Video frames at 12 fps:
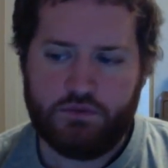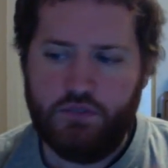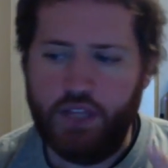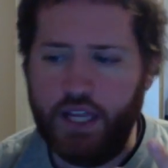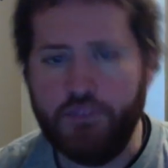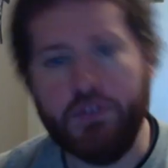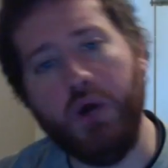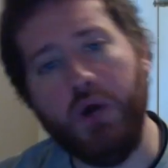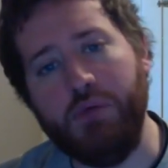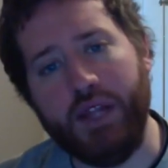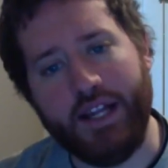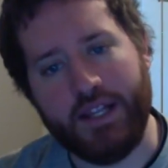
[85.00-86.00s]
even though
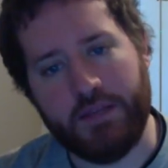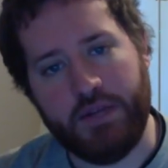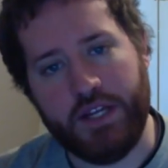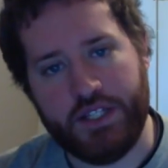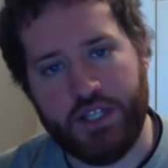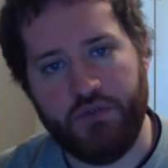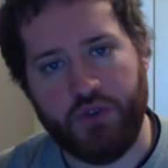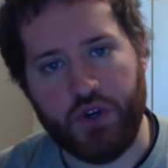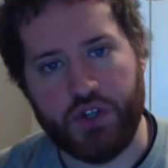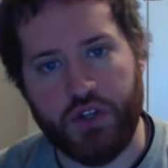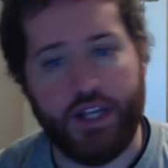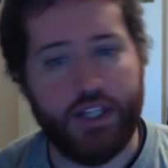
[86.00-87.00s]
I'm playing on the PC
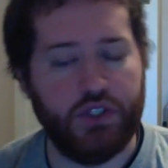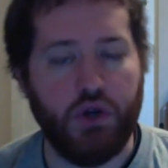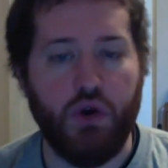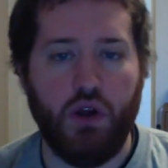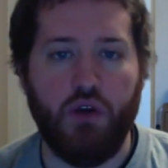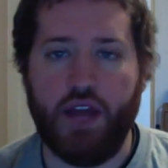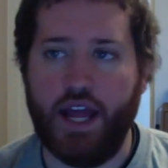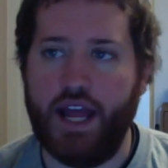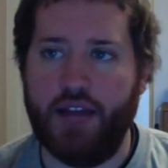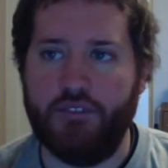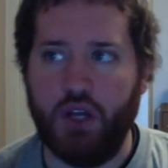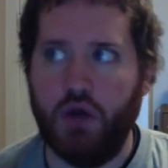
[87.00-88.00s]
version, things are going okay. I
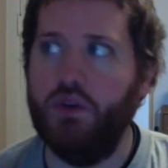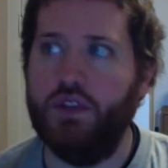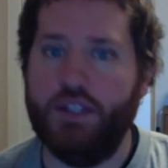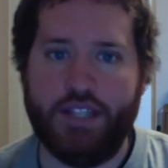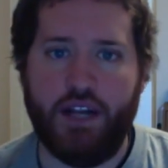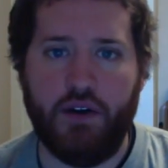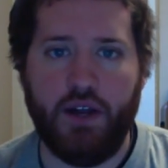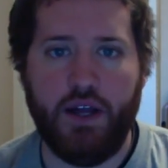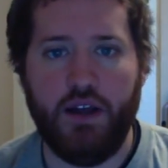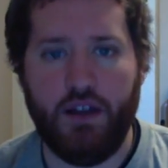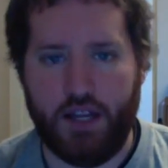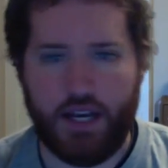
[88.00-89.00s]
have to go to this
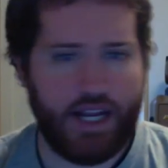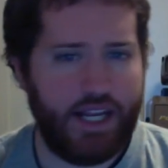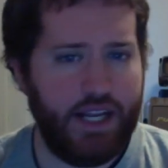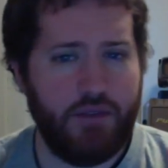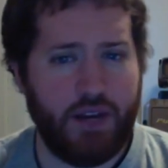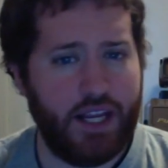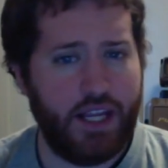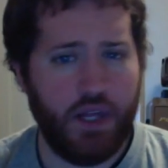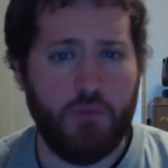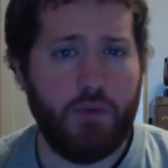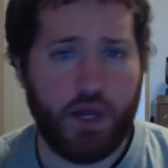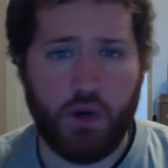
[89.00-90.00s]
area and I keep getting
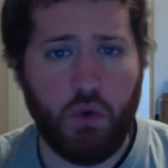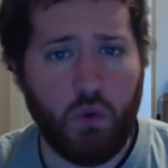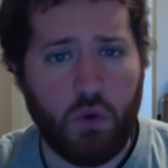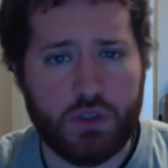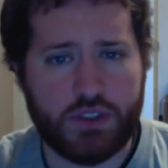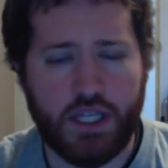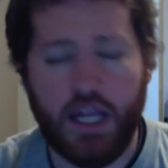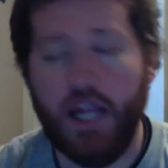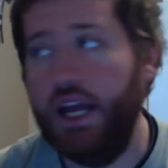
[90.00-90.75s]
killed by ghouls.